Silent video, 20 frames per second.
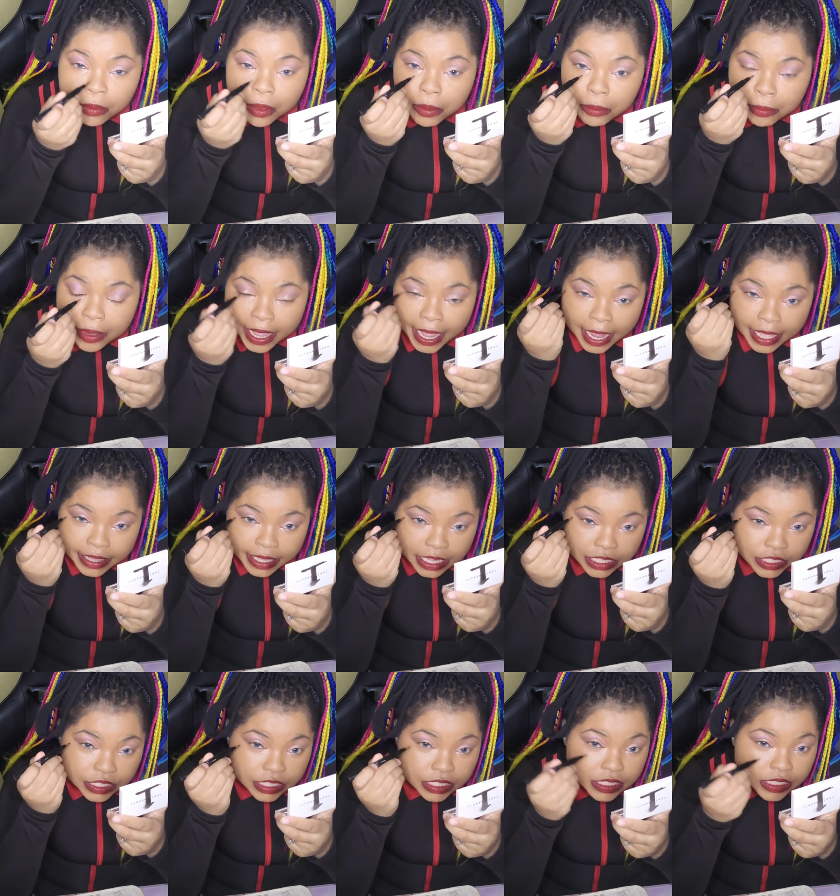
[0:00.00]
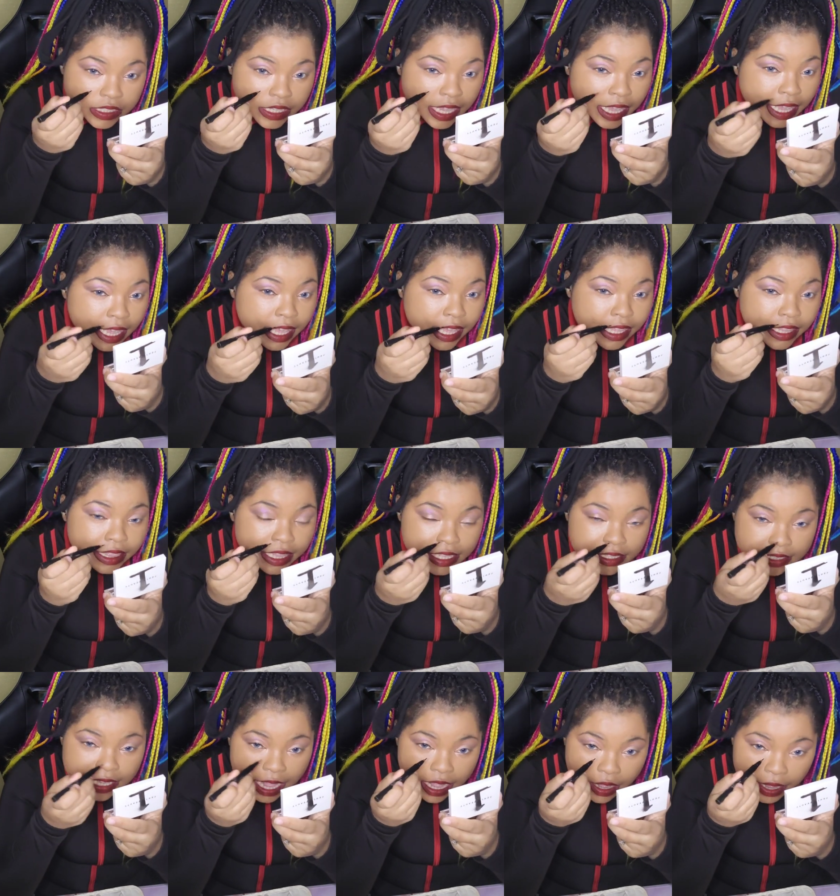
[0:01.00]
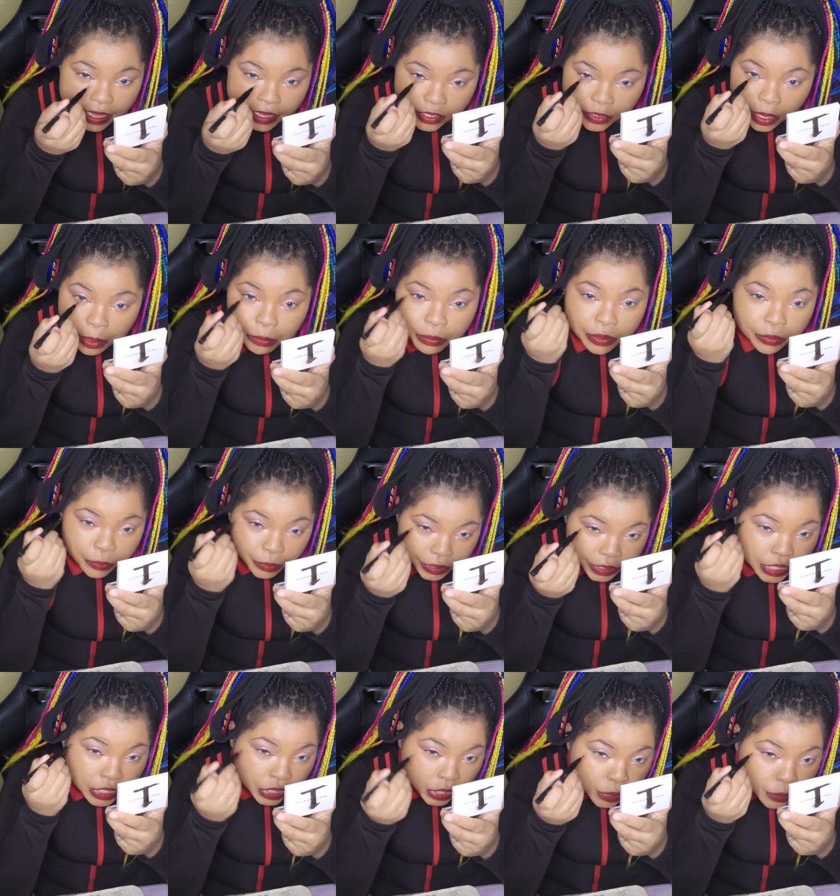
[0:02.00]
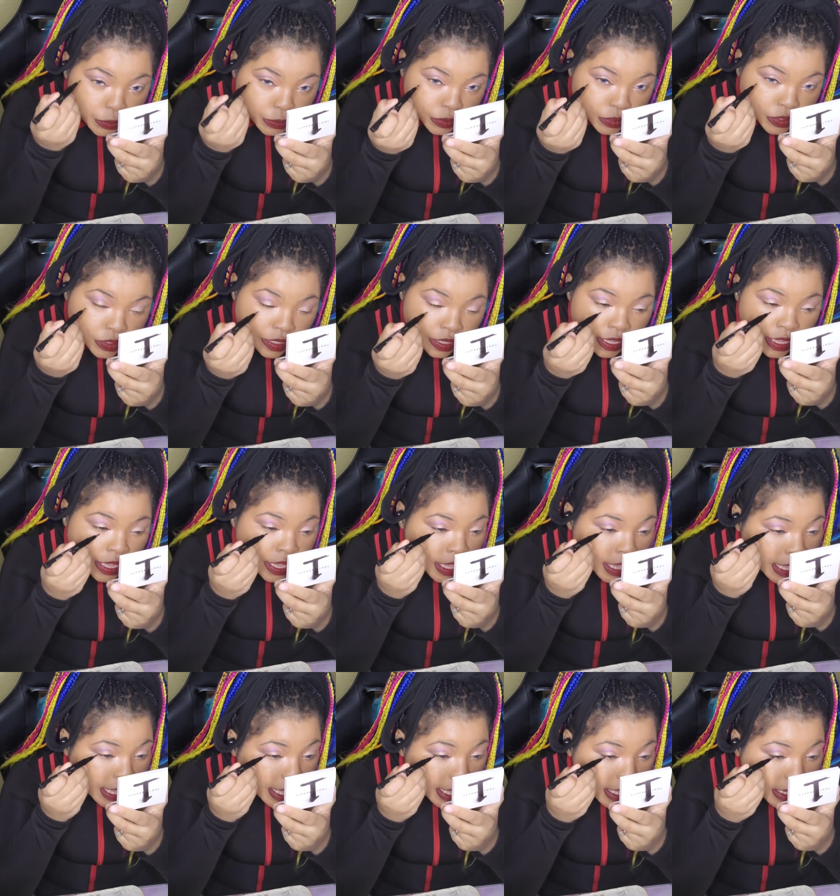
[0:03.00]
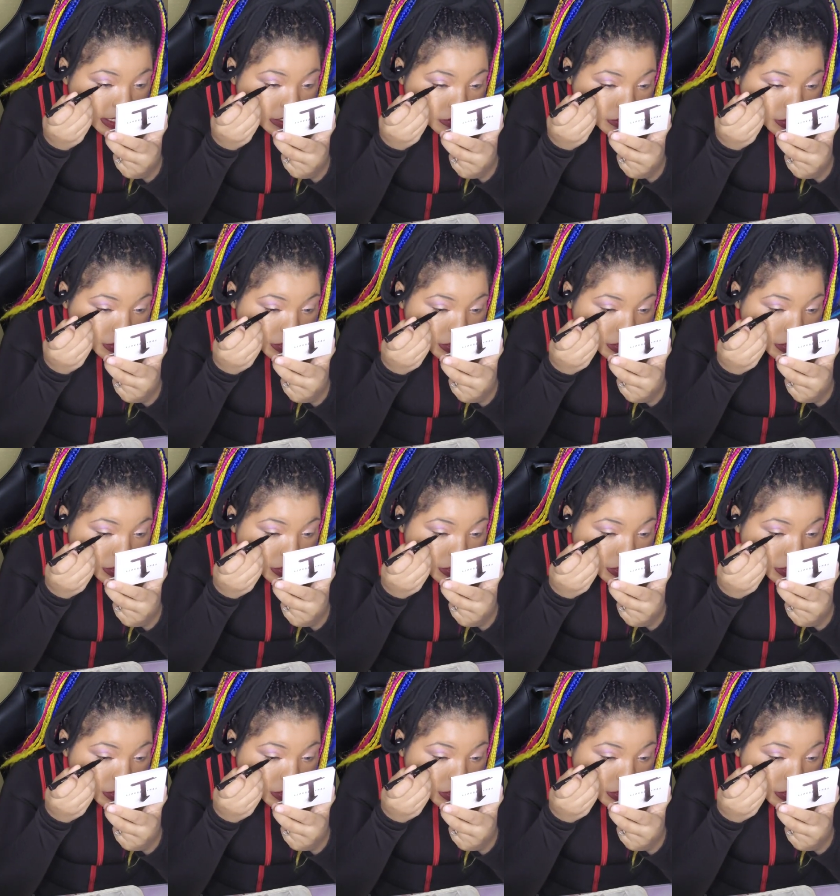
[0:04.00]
my eyelashes, and that's how I know I'm really close and it's gonna